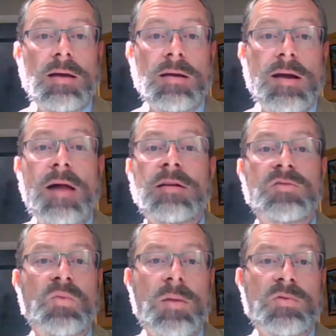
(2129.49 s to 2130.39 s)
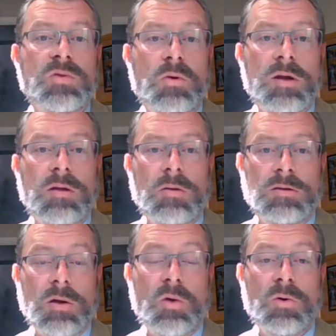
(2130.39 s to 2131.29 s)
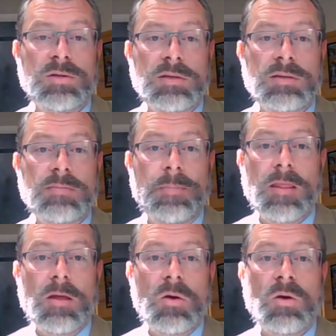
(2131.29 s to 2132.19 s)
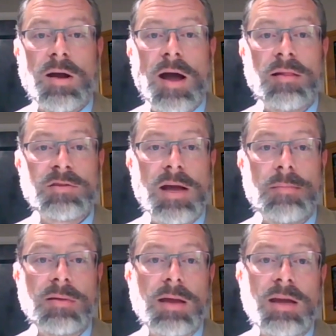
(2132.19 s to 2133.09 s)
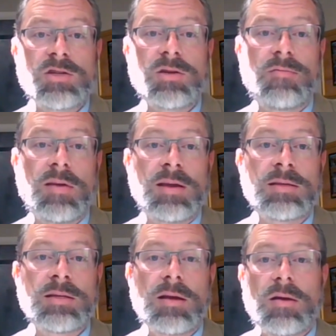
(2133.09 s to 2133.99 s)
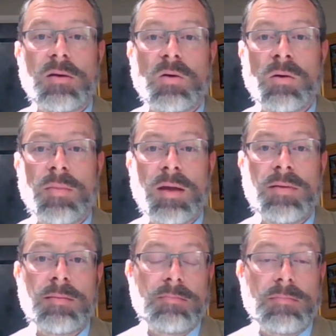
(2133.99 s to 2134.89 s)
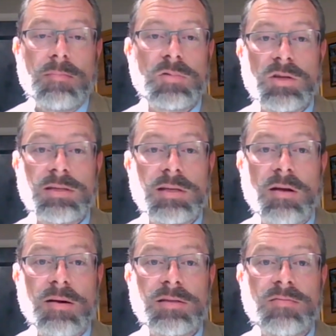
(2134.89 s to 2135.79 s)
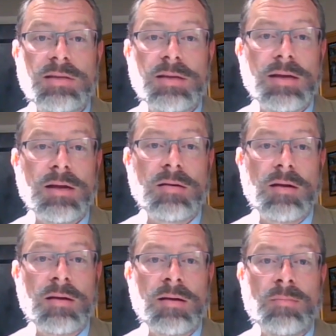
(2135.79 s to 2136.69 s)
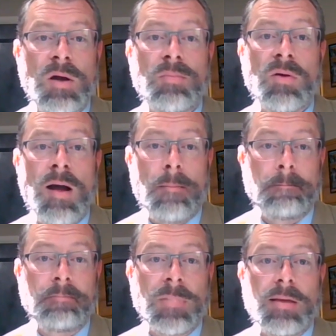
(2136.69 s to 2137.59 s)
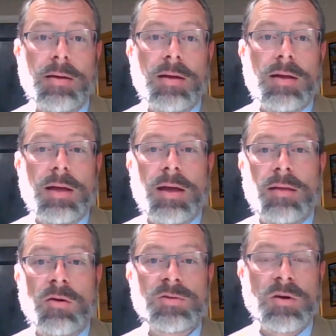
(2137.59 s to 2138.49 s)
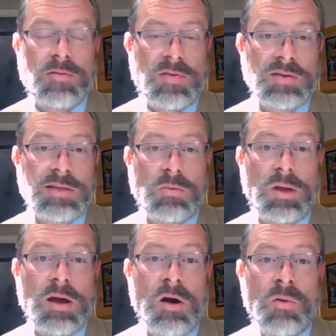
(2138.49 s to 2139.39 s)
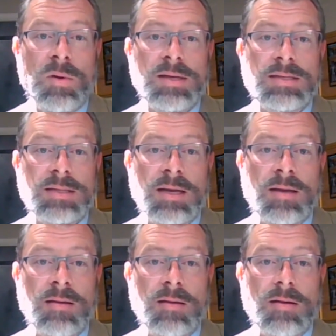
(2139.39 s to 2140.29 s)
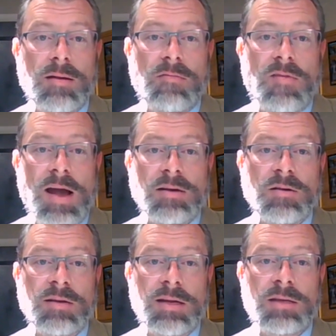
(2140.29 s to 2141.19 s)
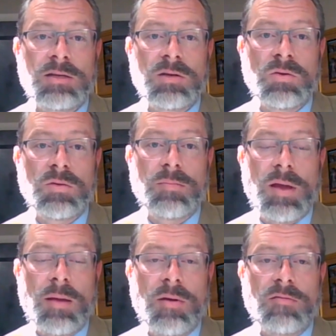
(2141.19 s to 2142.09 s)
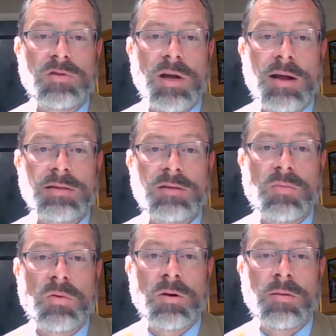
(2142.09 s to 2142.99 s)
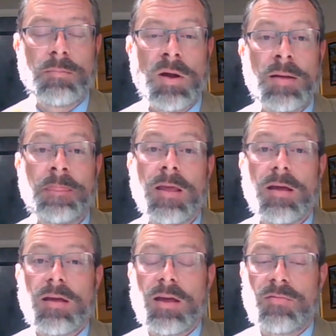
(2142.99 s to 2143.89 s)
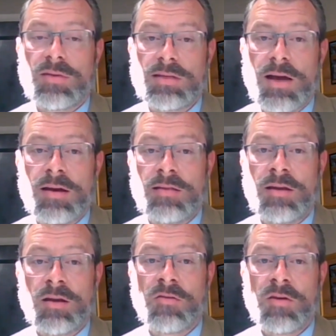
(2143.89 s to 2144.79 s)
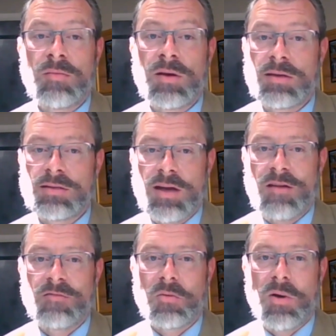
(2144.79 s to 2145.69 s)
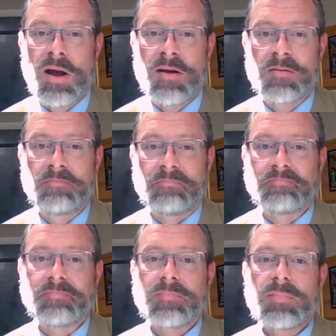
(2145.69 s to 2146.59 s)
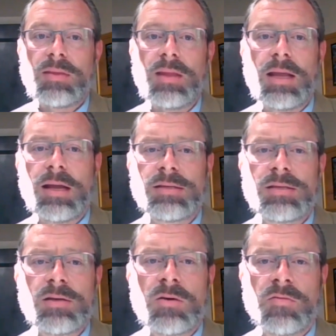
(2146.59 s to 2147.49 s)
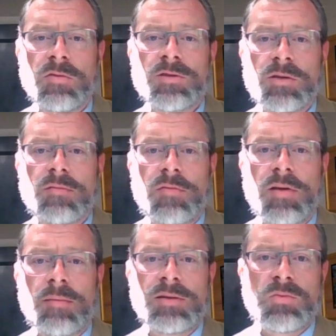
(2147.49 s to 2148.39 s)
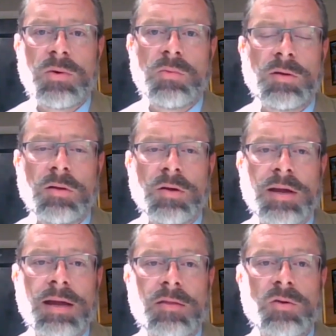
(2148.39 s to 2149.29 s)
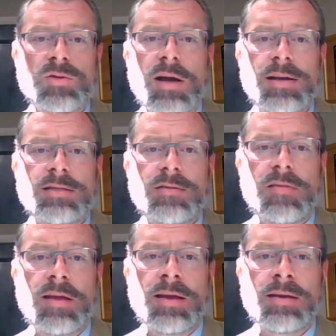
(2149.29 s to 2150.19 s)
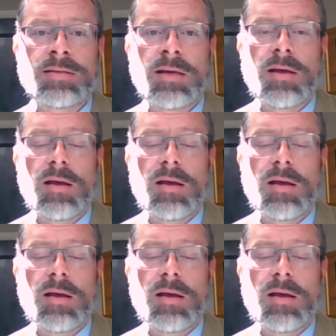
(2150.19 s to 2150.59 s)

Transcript: college preparatory courses or college application fees, or maybe just the cost of attending a prom. Those aren't things that we always see factored into the payment of child support, but if it's not in the agreement, it's not required. And so for certain families, we will look at those kinds of things,